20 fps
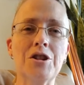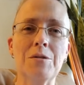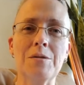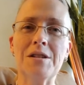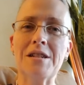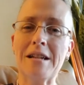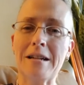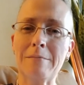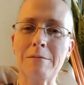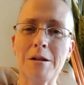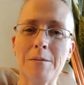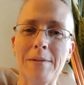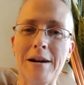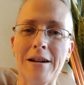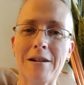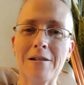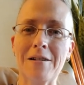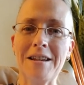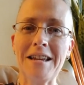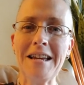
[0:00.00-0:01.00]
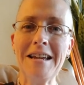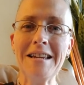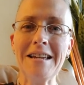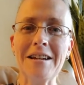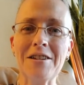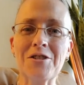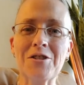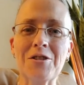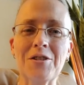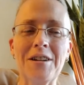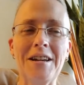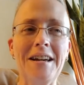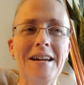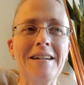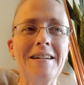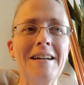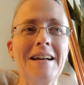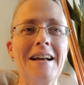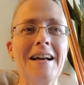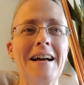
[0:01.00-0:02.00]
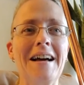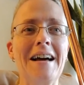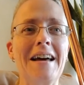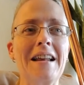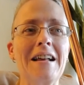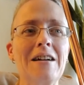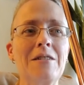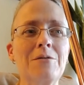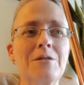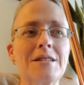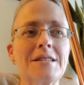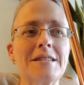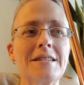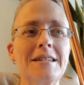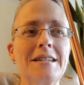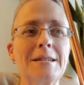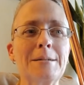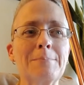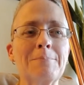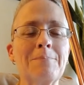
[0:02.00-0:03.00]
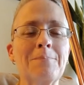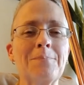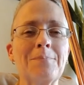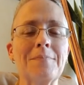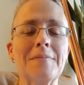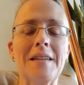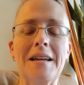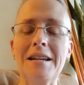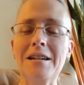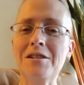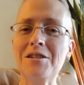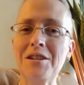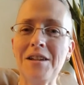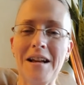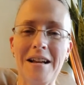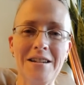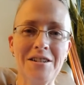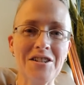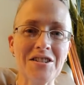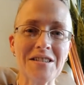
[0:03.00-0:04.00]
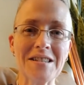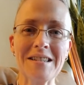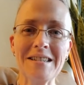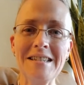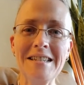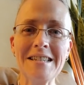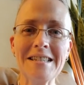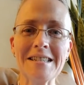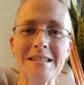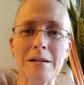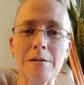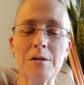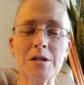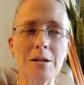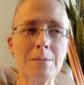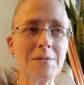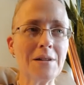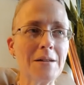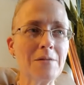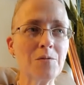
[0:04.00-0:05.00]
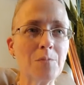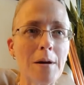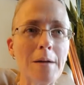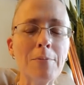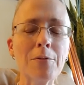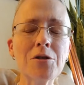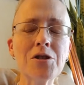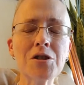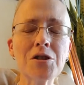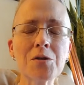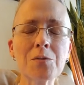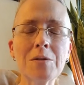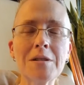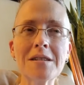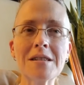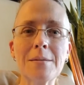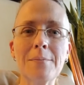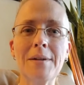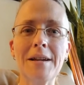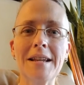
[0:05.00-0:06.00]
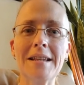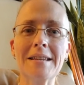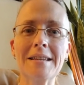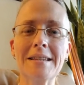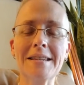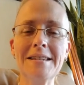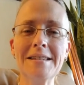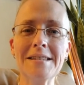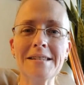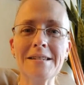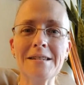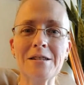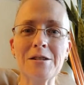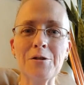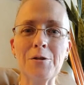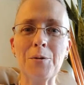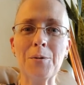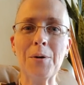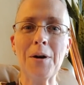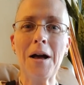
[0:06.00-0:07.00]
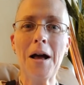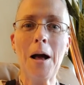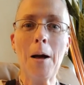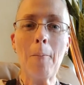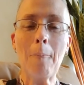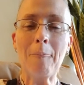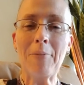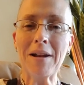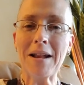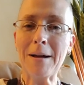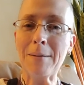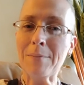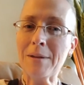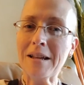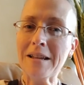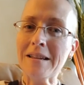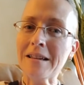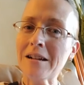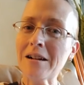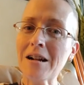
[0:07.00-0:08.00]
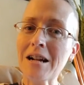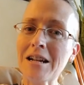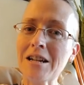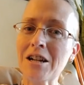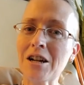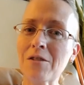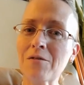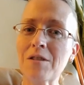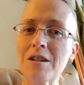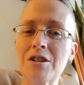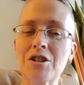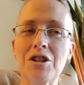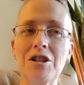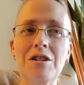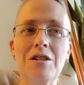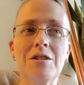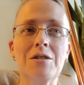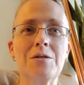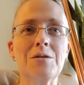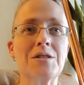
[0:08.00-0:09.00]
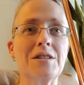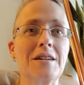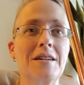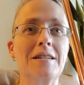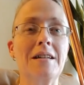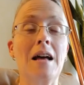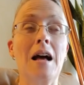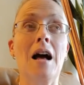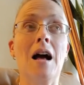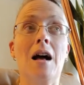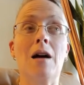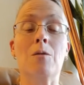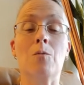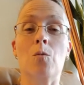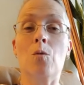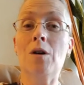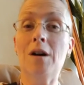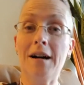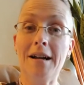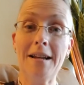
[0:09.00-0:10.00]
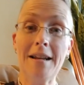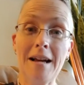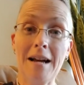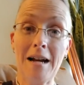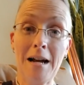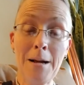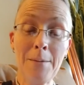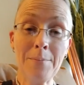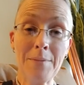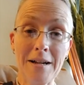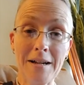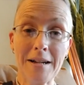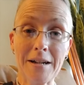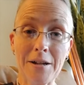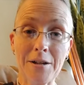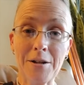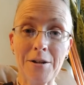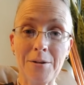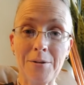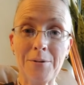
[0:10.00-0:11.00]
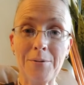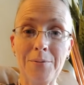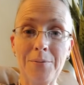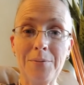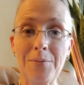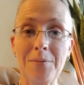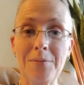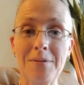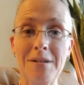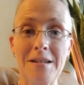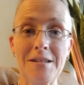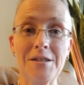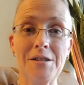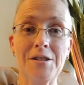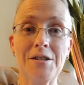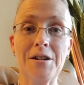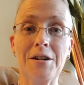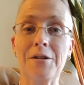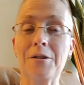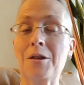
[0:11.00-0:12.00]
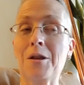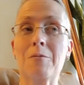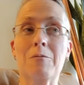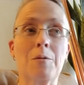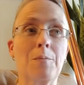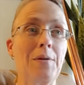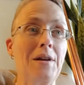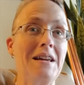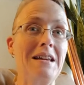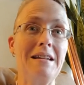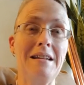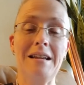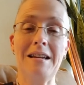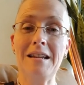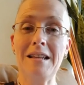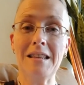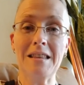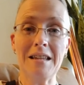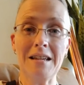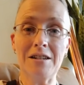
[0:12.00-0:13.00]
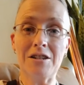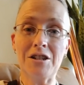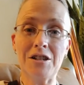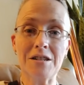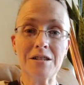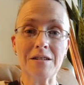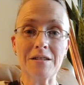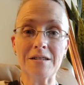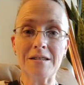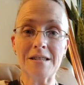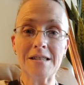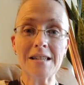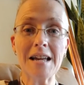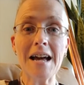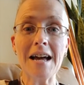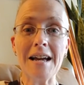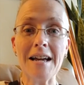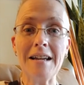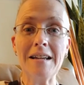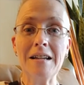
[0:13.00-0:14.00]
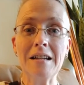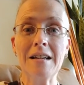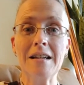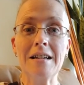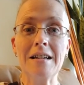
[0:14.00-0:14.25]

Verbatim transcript: she was telling me about her day yesterday, and I was like, I just I just listened. Sometimes people just want somebody to listen to, but I'm in there enough that she knows that one, I'm not going to necessarily repeat anything she's going to say.